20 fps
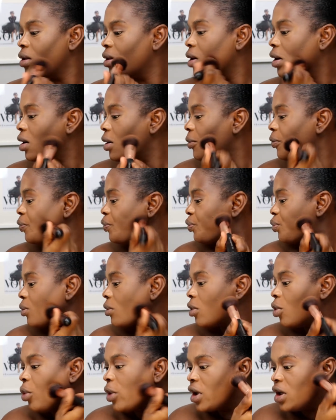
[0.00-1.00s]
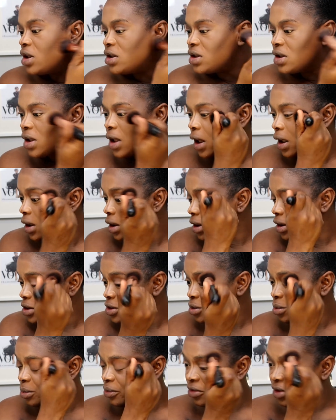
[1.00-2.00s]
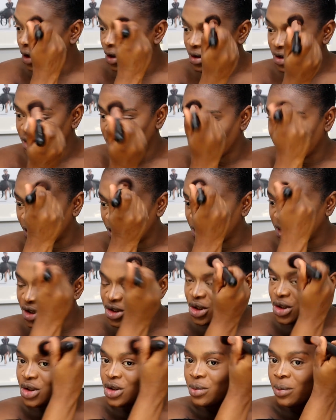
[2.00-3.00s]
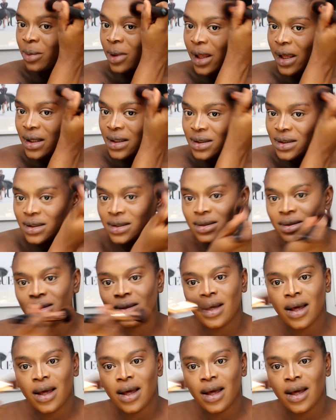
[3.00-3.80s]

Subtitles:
that we're using like little foundation to blend in.